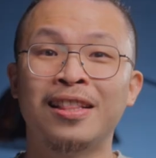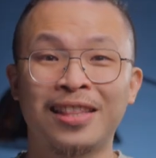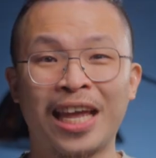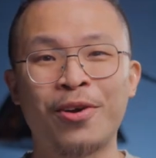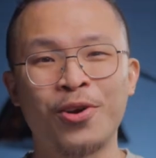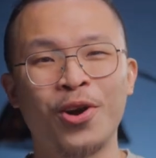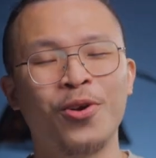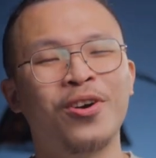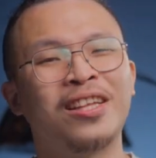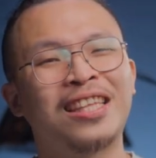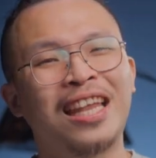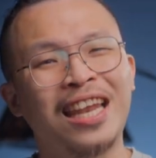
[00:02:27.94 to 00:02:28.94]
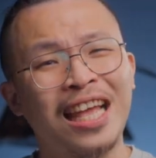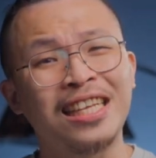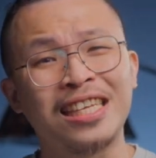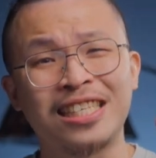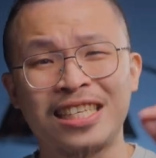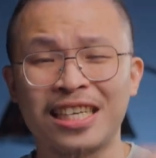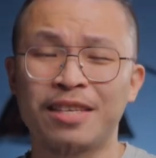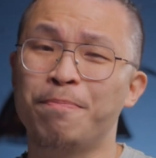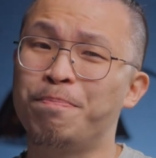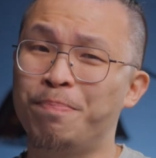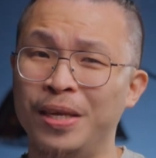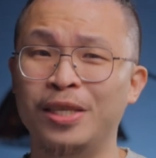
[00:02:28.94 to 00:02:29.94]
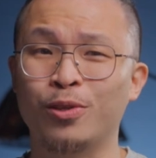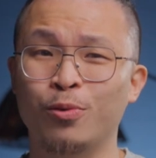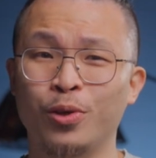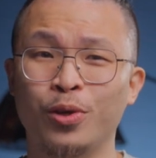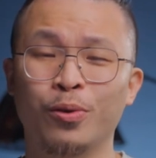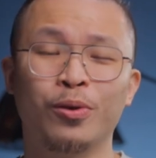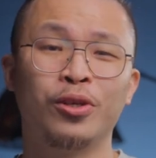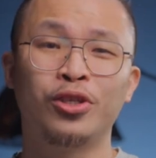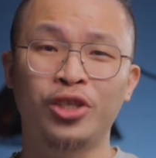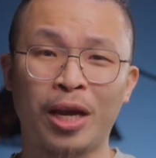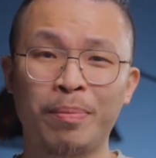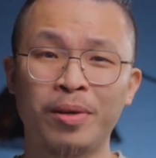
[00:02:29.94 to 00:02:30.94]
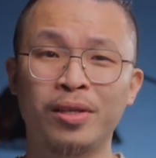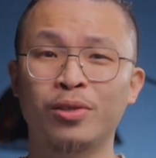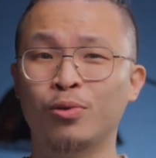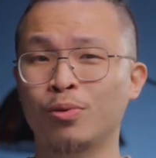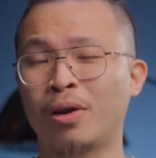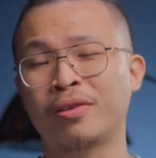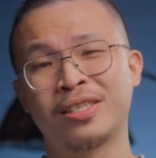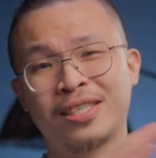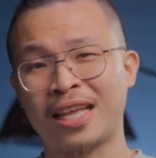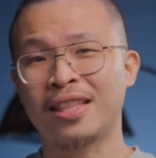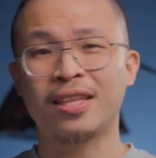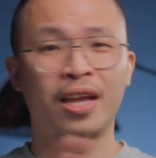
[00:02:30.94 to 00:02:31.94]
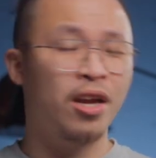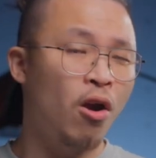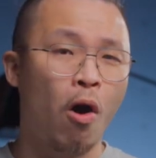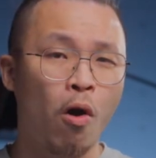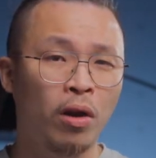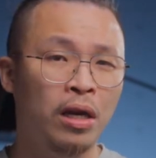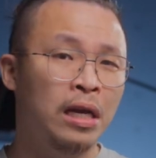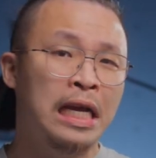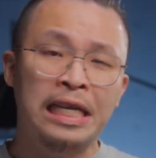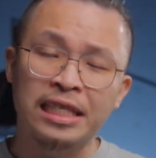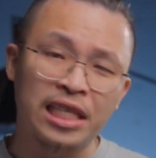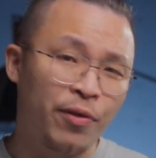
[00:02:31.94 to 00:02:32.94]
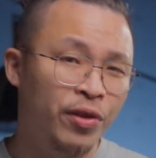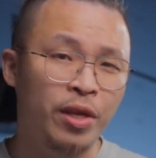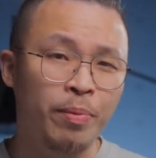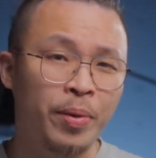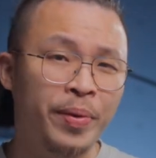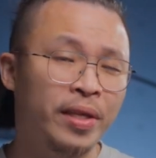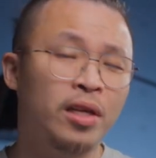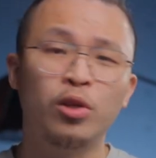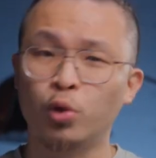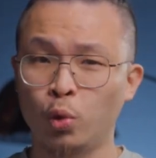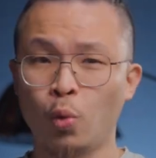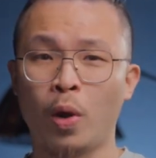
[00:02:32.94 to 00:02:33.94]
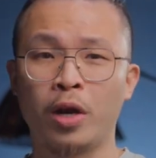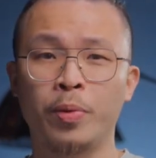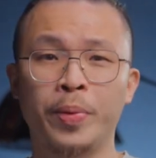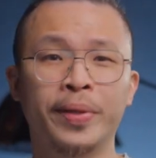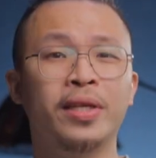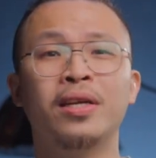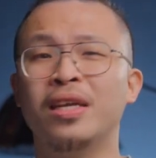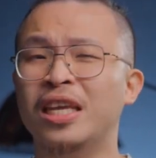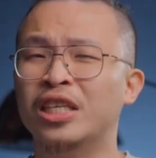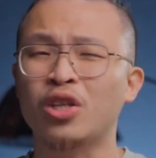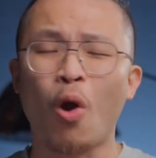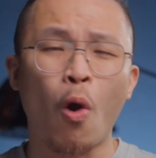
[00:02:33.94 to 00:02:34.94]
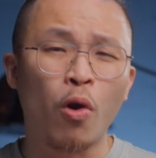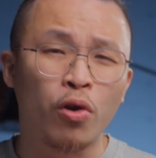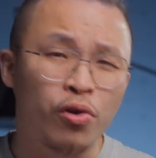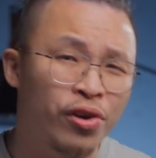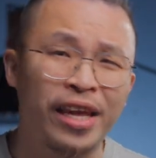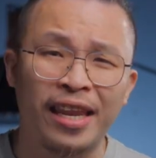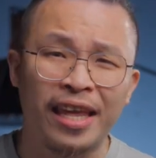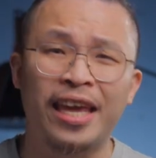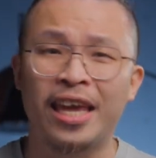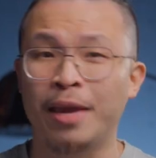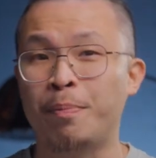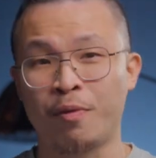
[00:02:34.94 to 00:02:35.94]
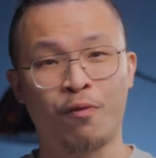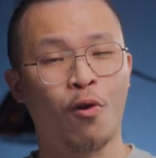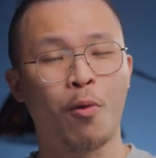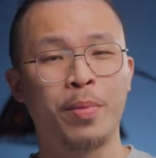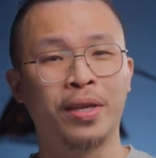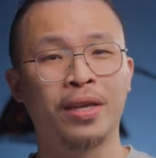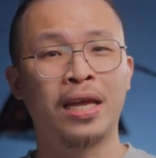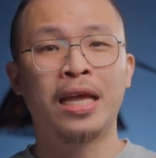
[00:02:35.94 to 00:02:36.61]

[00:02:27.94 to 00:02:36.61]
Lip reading: There you go, the lens is just a beast to you. Sharpness throughout the center and corner, 70mm, 200mm is all grade A performance.